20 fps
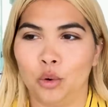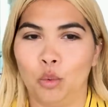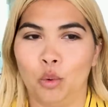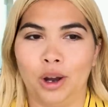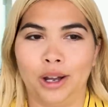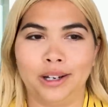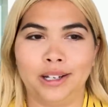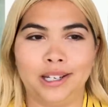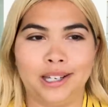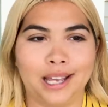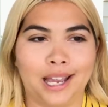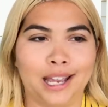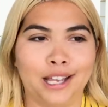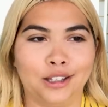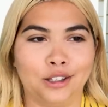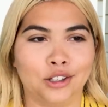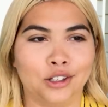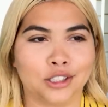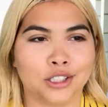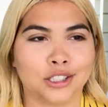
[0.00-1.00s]
what gay
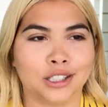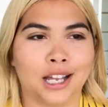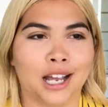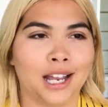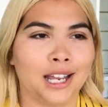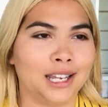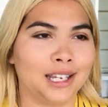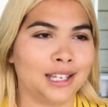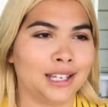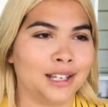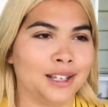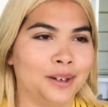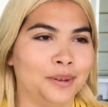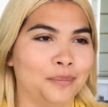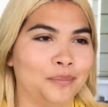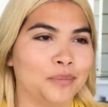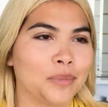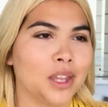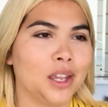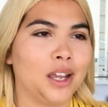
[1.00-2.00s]
looked like
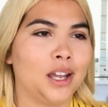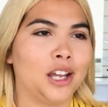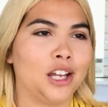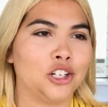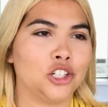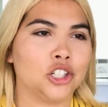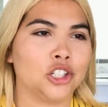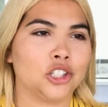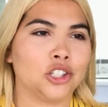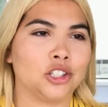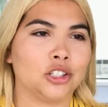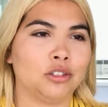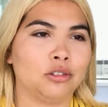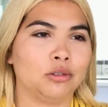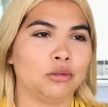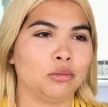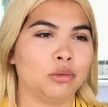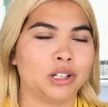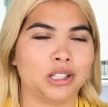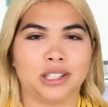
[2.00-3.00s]
and, and just
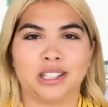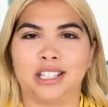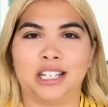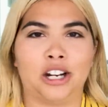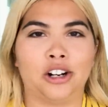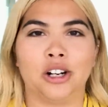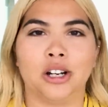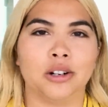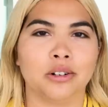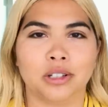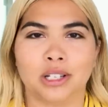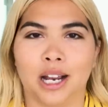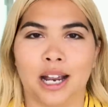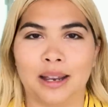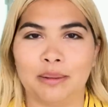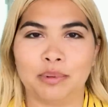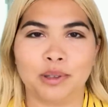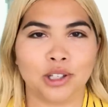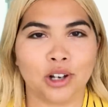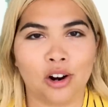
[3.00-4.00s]
what
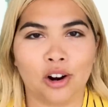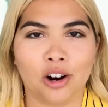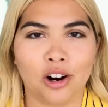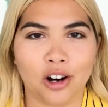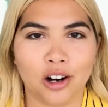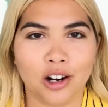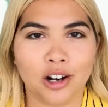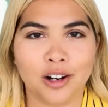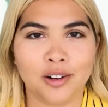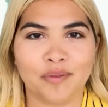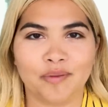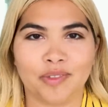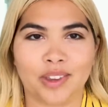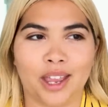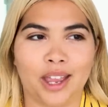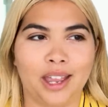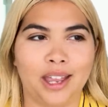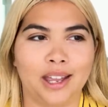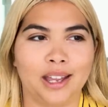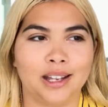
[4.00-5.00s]
stereotypes are
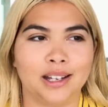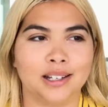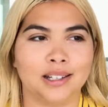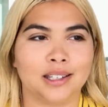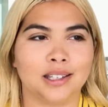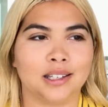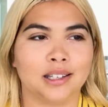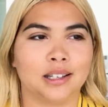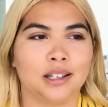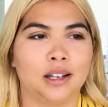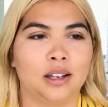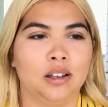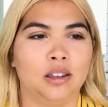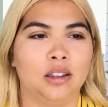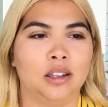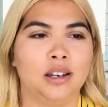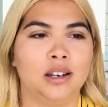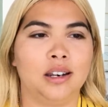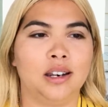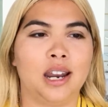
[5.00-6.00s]
and
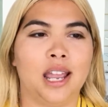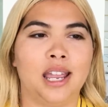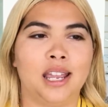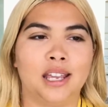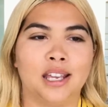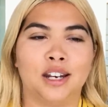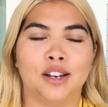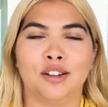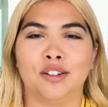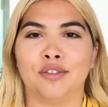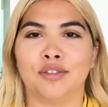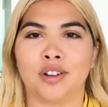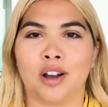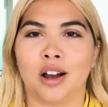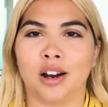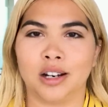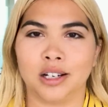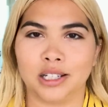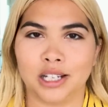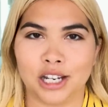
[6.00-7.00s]
the negative
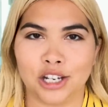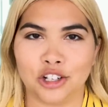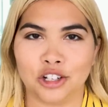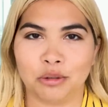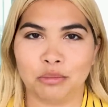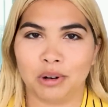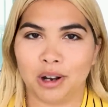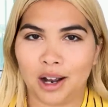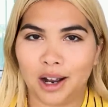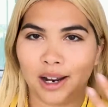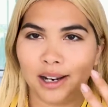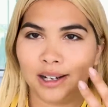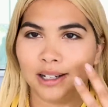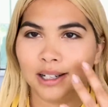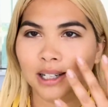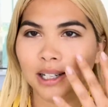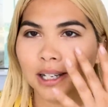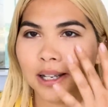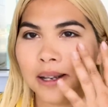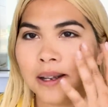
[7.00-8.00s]
connotation behind
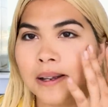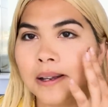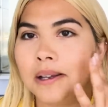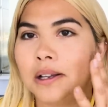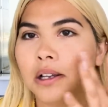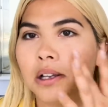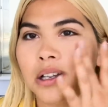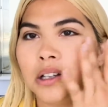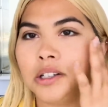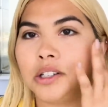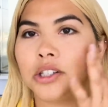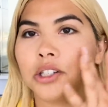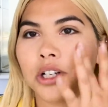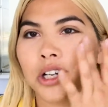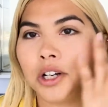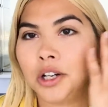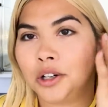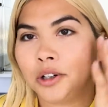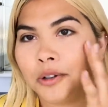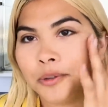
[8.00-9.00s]
it.
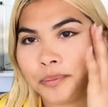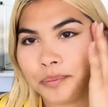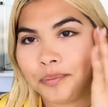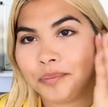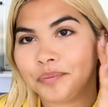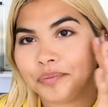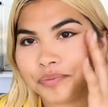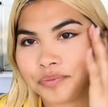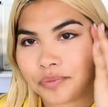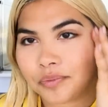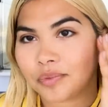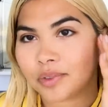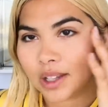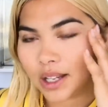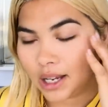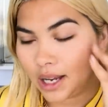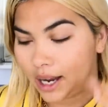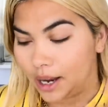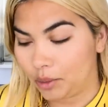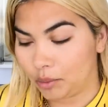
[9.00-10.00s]
So
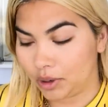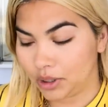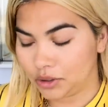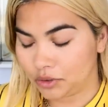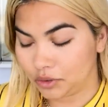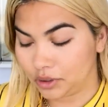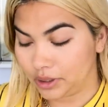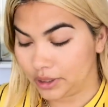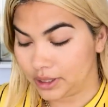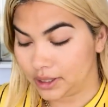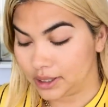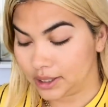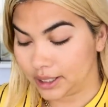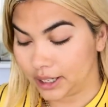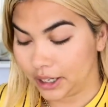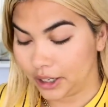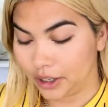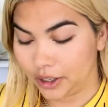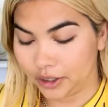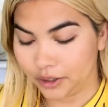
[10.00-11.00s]
I was really
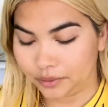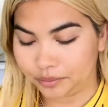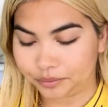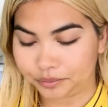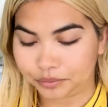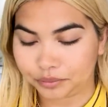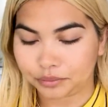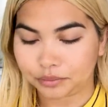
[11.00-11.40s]
scared